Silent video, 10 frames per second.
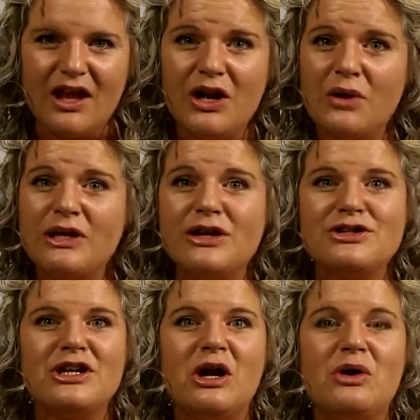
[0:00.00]

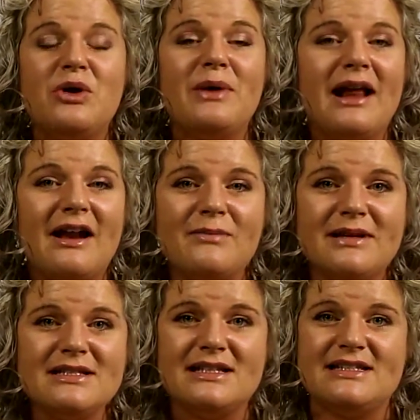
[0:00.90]
years ago who went out of
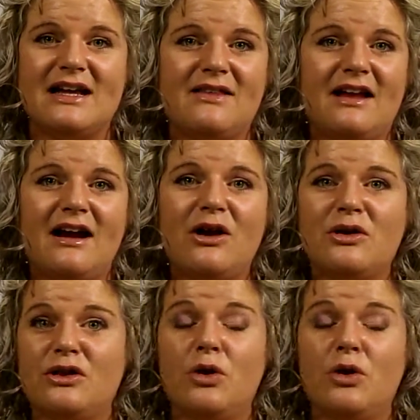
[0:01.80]
business down there